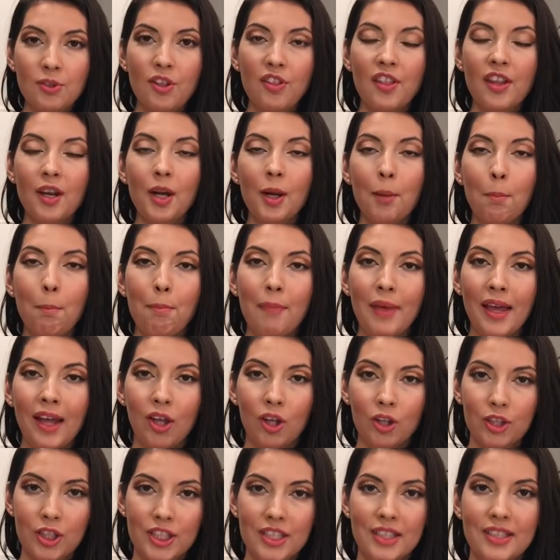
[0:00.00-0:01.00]
so that it
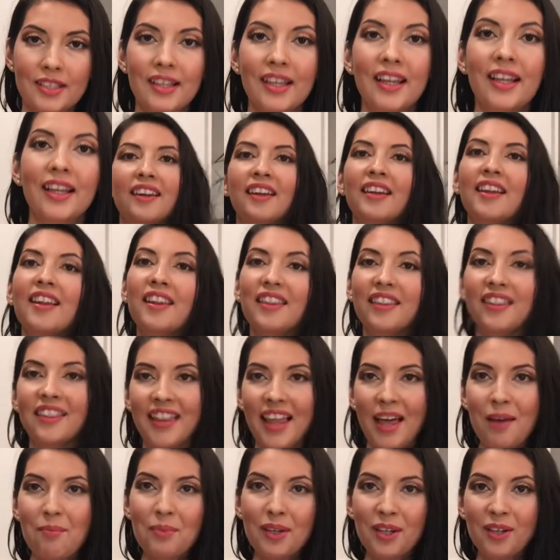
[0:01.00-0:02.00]
melts.
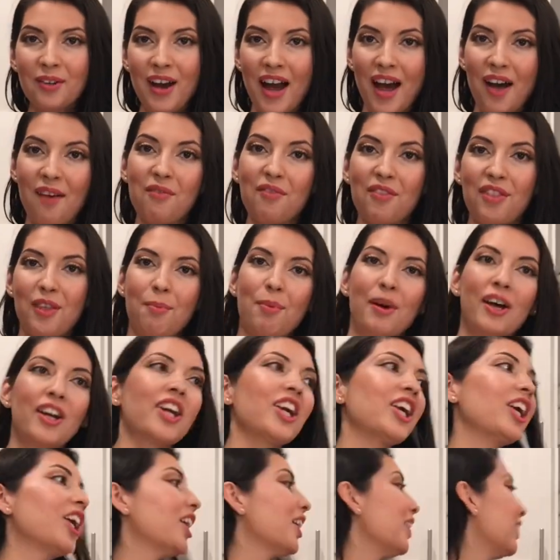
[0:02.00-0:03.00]
let me grab the
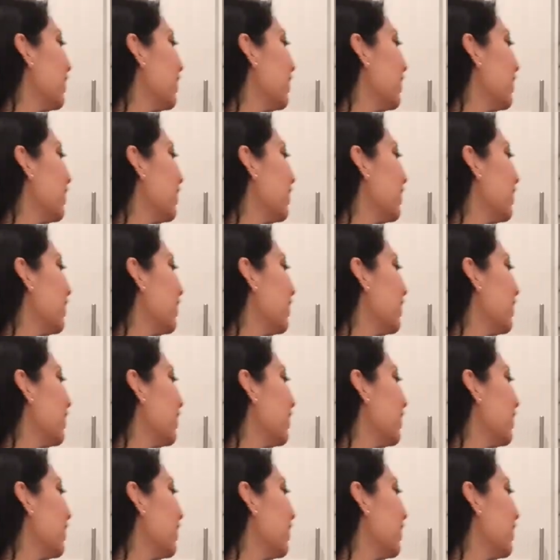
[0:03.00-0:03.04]
butter.